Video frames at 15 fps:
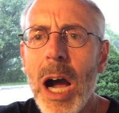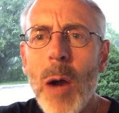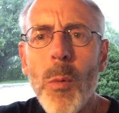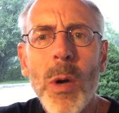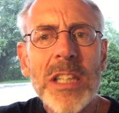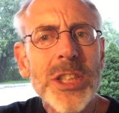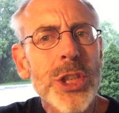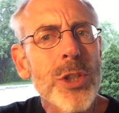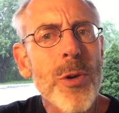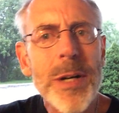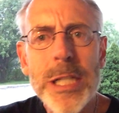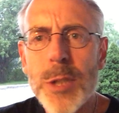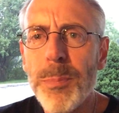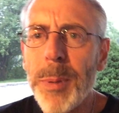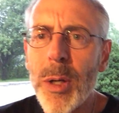I want you to
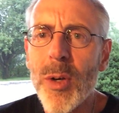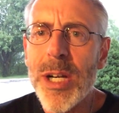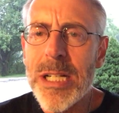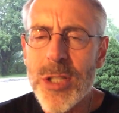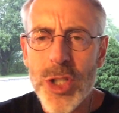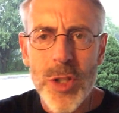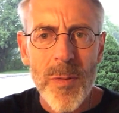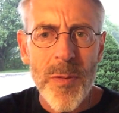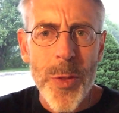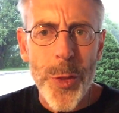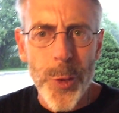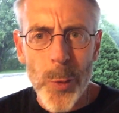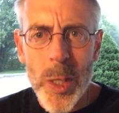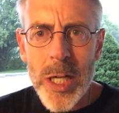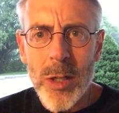experience the
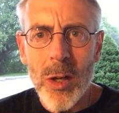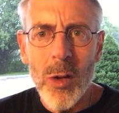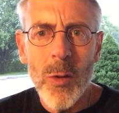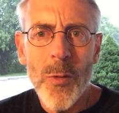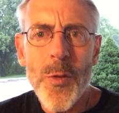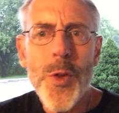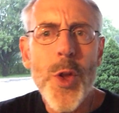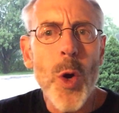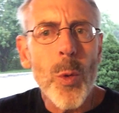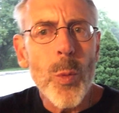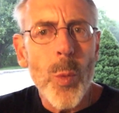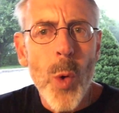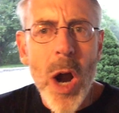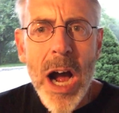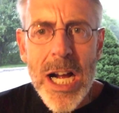thrill, the
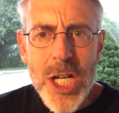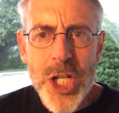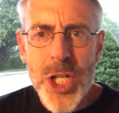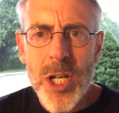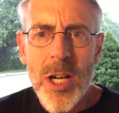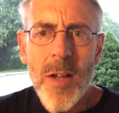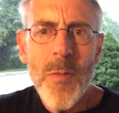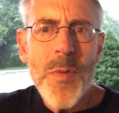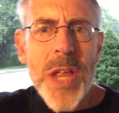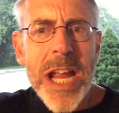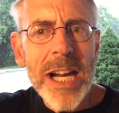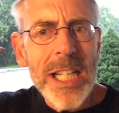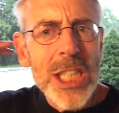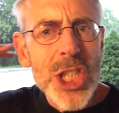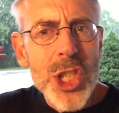rush,
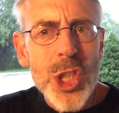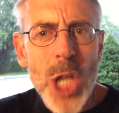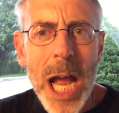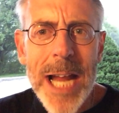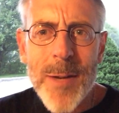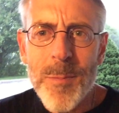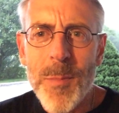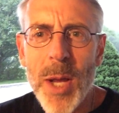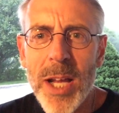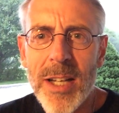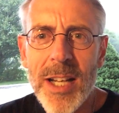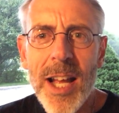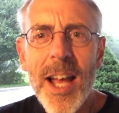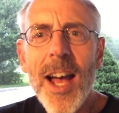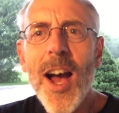the excitement
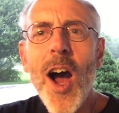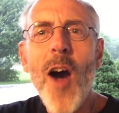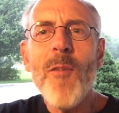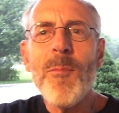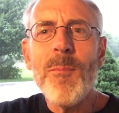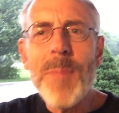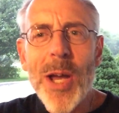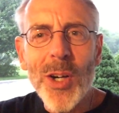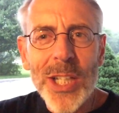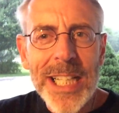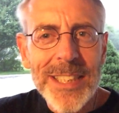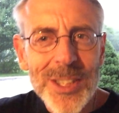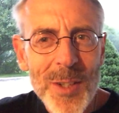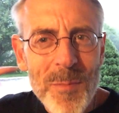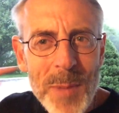of
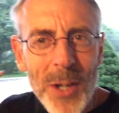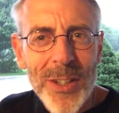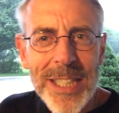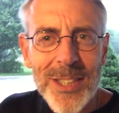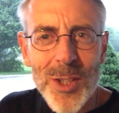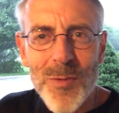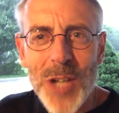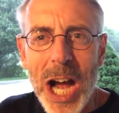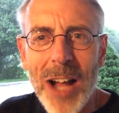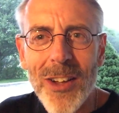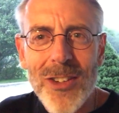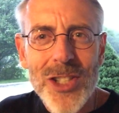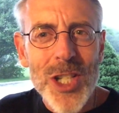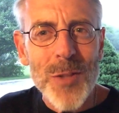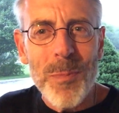millions and millions of
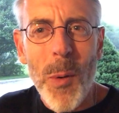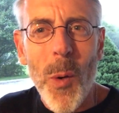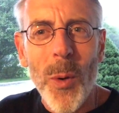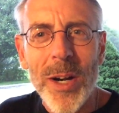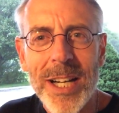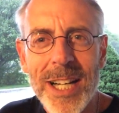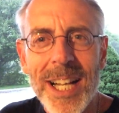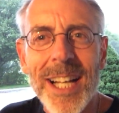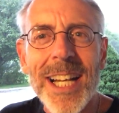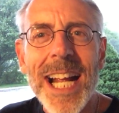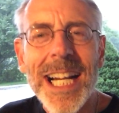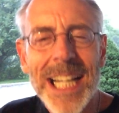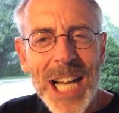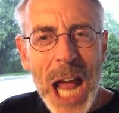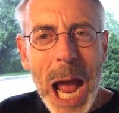dollars just pouring in.
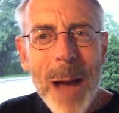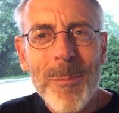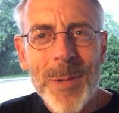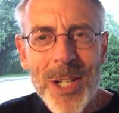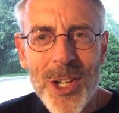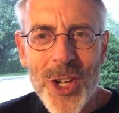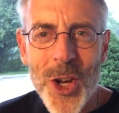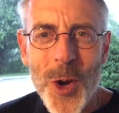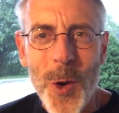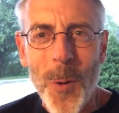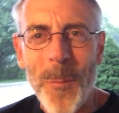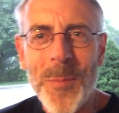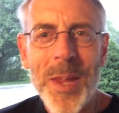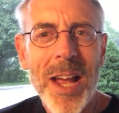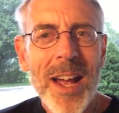It can happen to
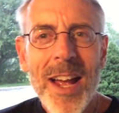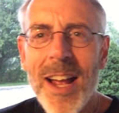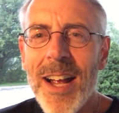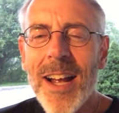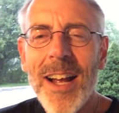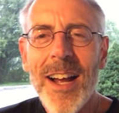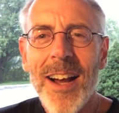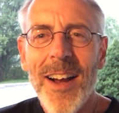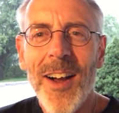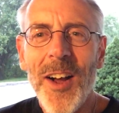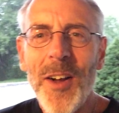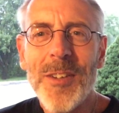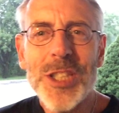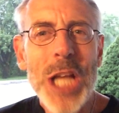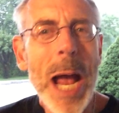you.
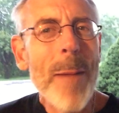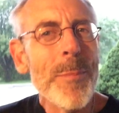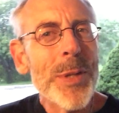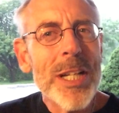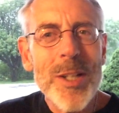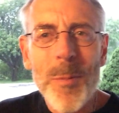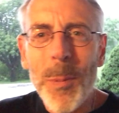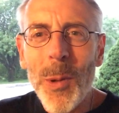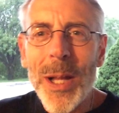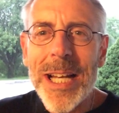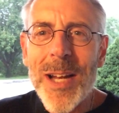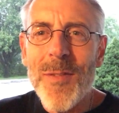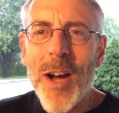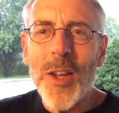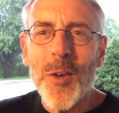It's happening to
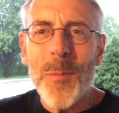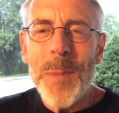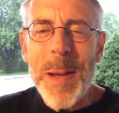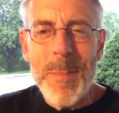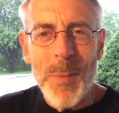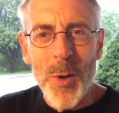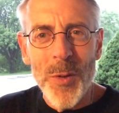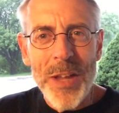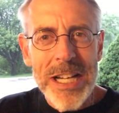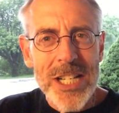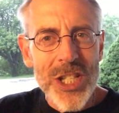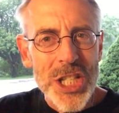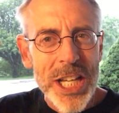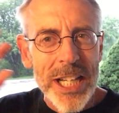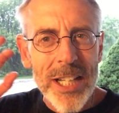plenty of other people. They
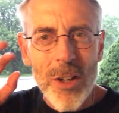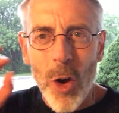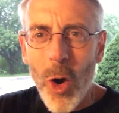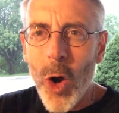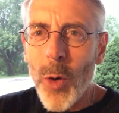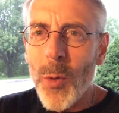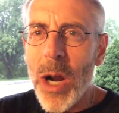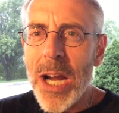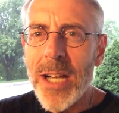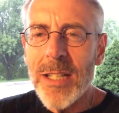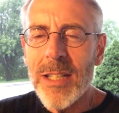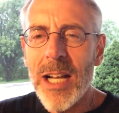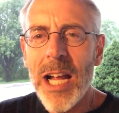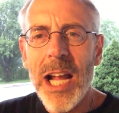just get it all right.